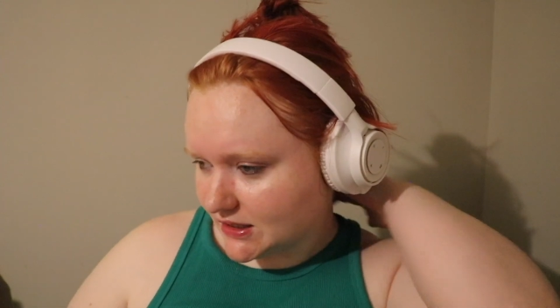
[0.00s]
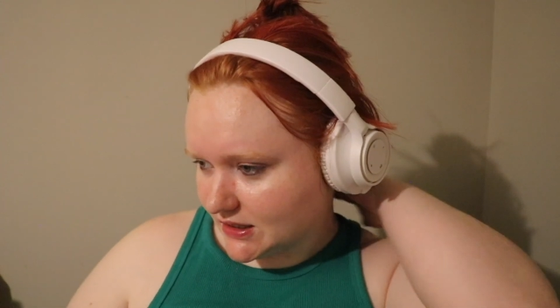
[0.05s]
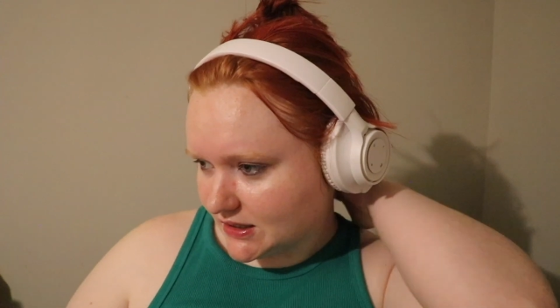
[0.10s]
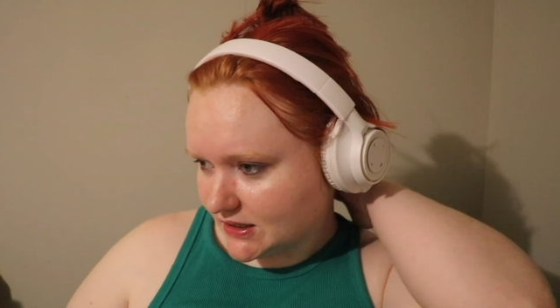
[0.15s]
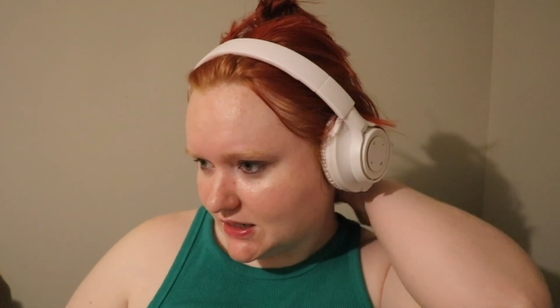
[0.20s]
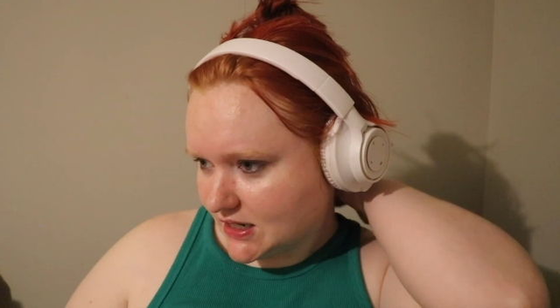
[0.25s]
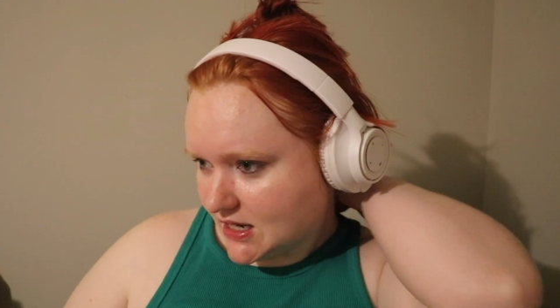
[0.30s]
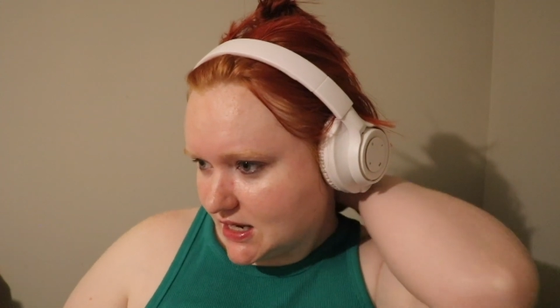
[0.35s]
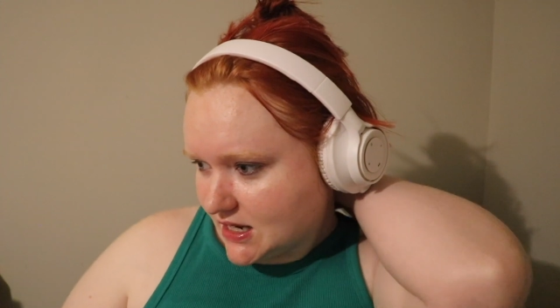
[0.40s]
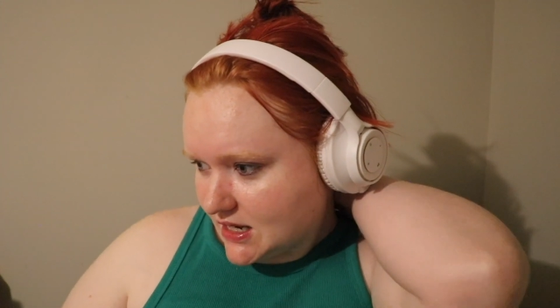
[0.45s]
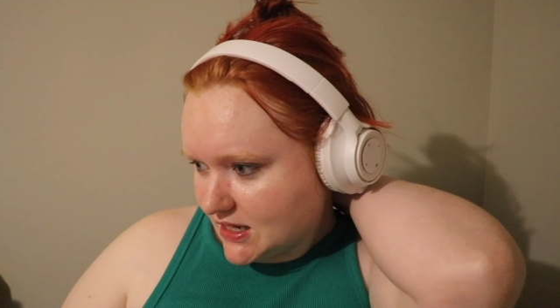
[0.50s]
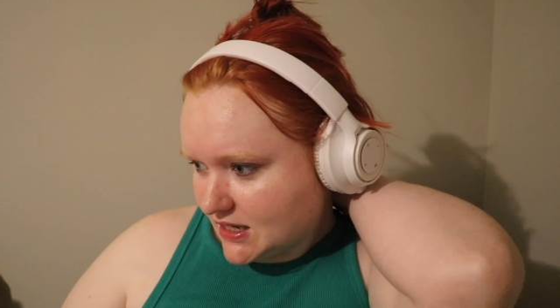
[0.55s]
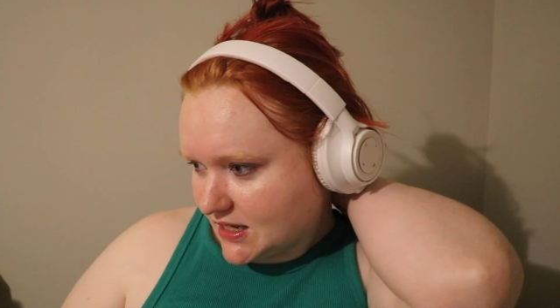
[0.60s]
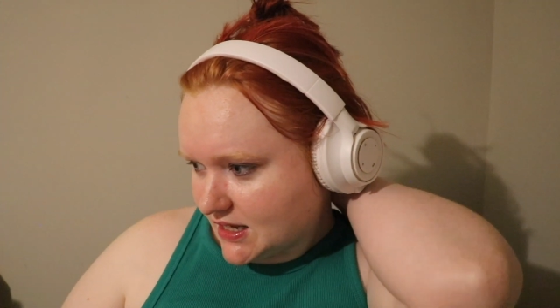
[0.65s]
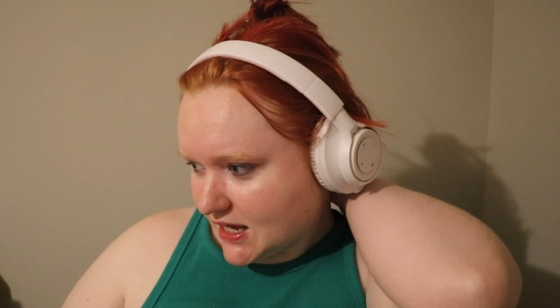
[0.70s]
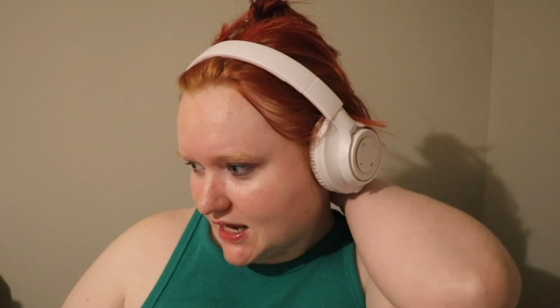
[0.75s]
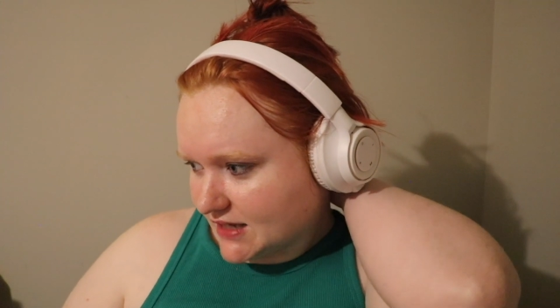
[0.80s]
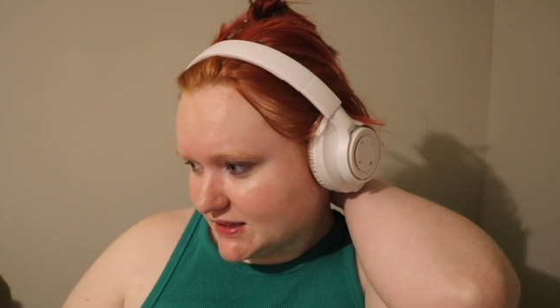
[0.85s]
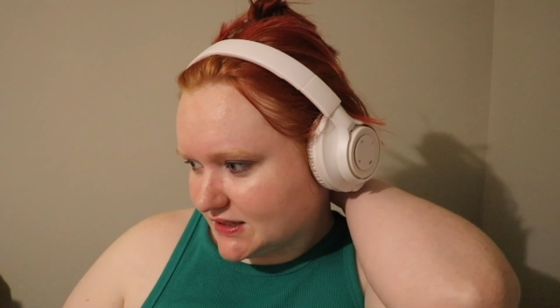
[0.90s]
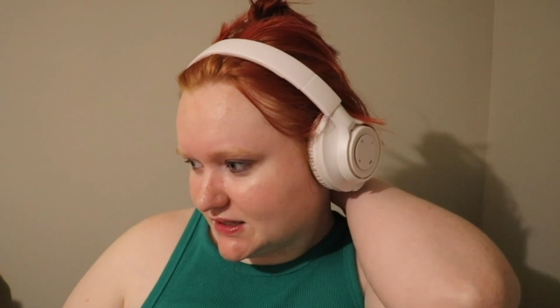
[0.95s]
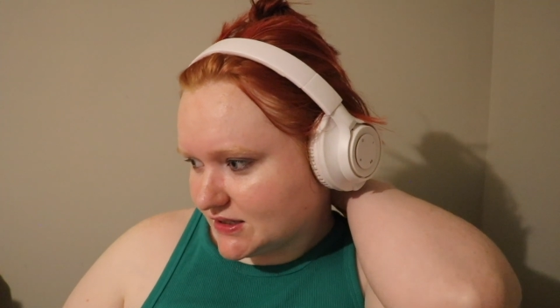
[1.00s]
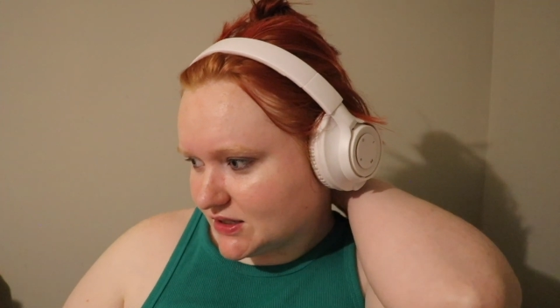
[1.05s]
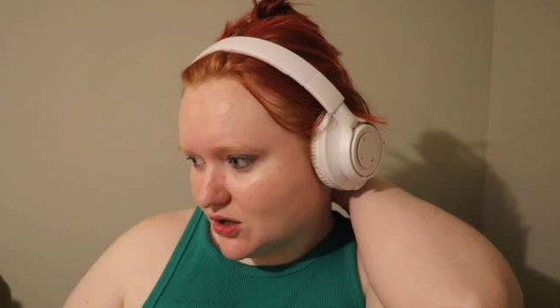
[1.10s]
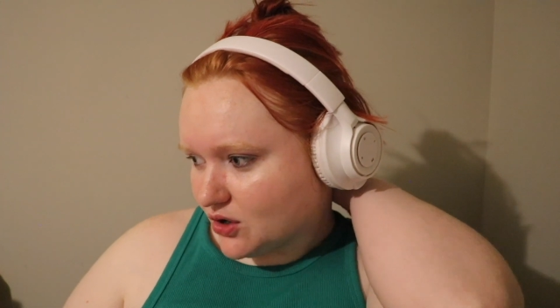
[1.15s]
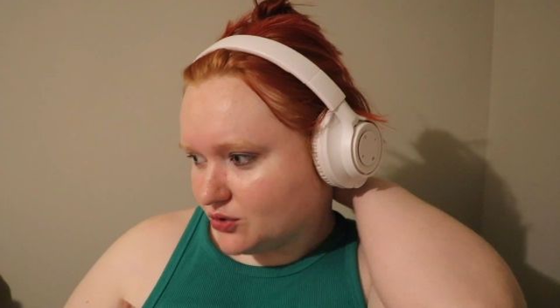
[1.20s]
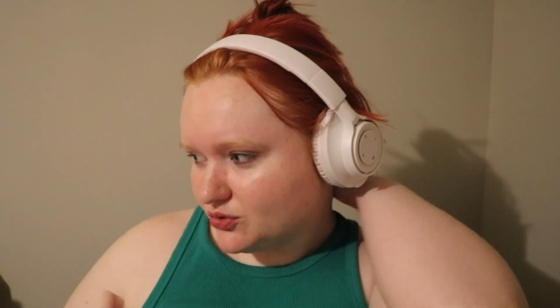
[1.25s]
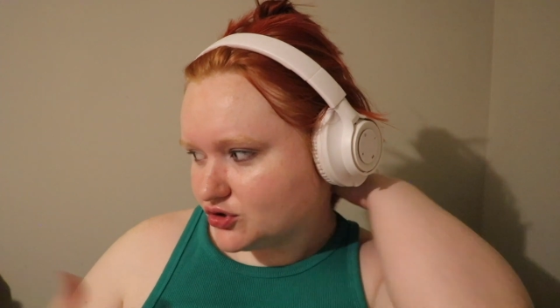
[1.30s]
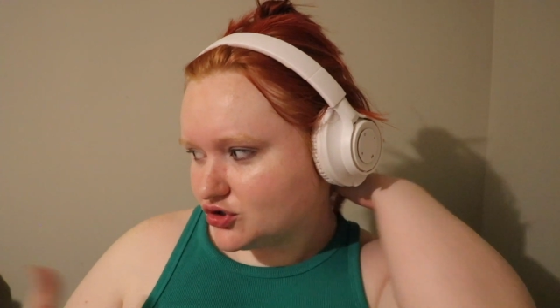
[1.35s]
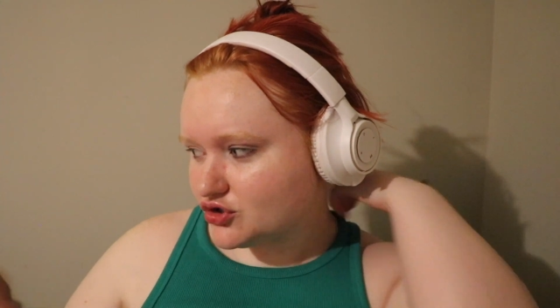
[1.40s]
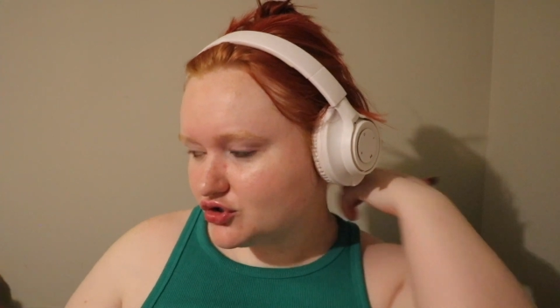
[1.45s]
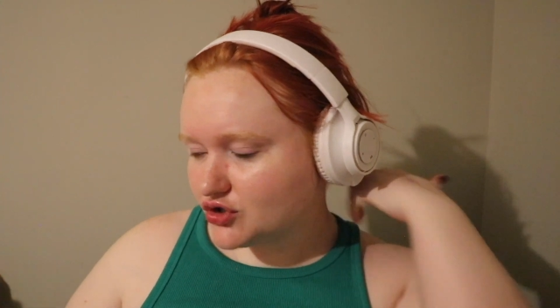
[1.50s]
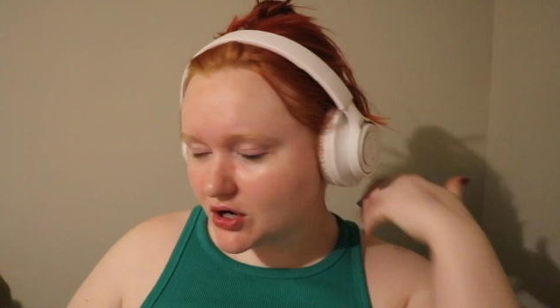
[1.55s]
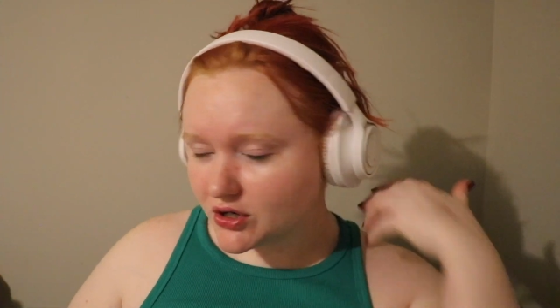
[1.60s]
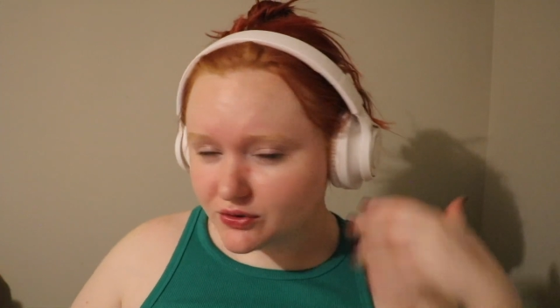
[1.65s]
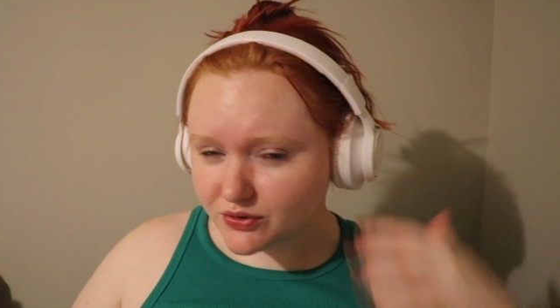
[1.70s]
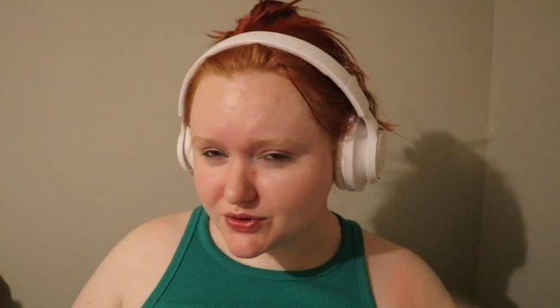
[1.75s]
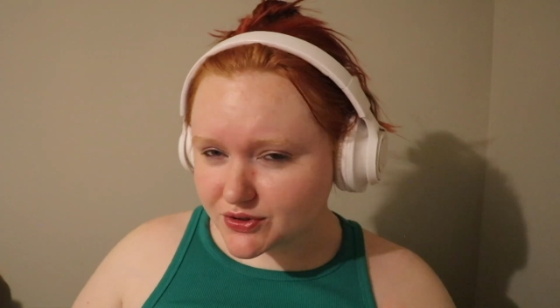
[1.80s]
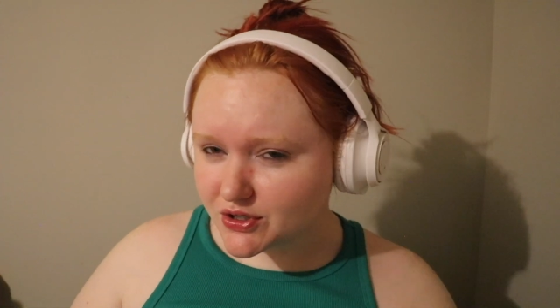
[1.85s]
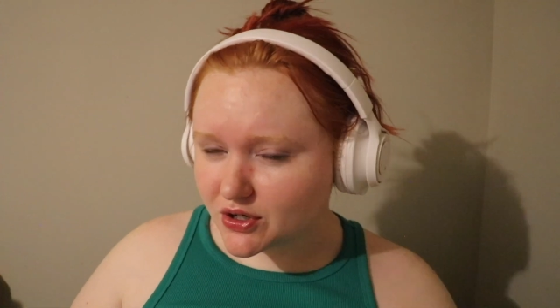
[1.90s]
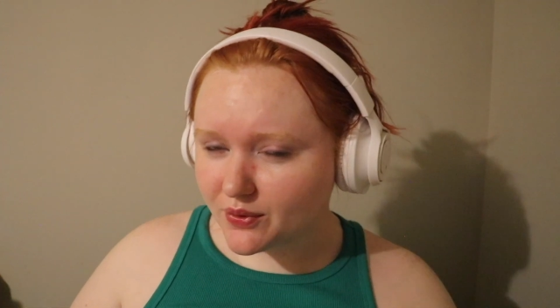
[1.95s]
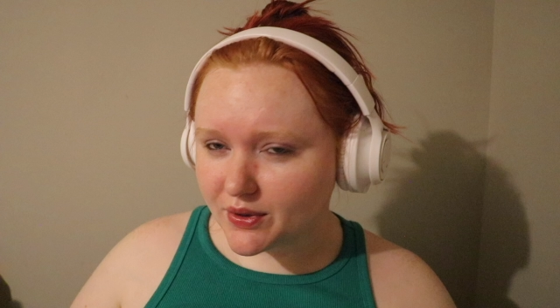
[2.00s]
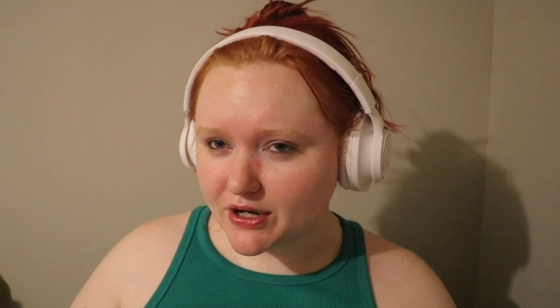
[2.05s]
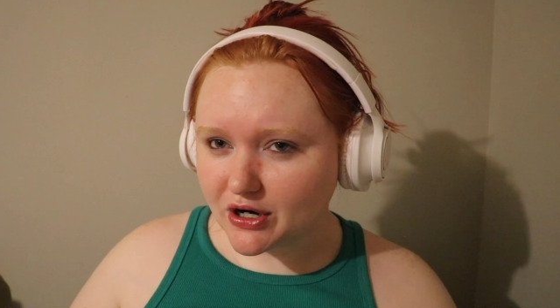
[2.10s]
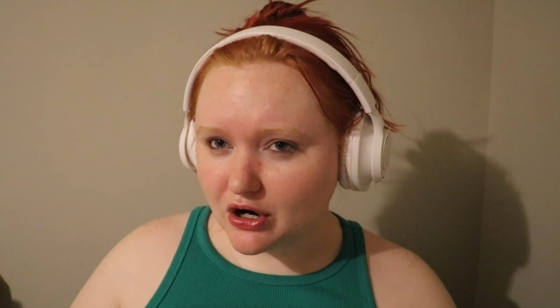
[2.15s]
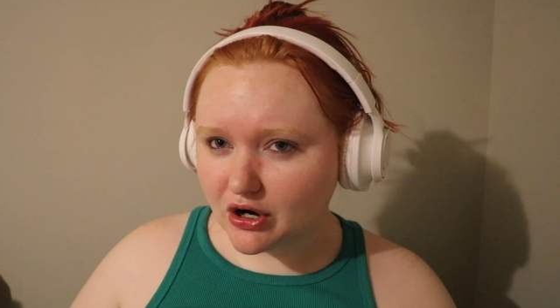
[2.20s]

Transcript: and he has his own struggles going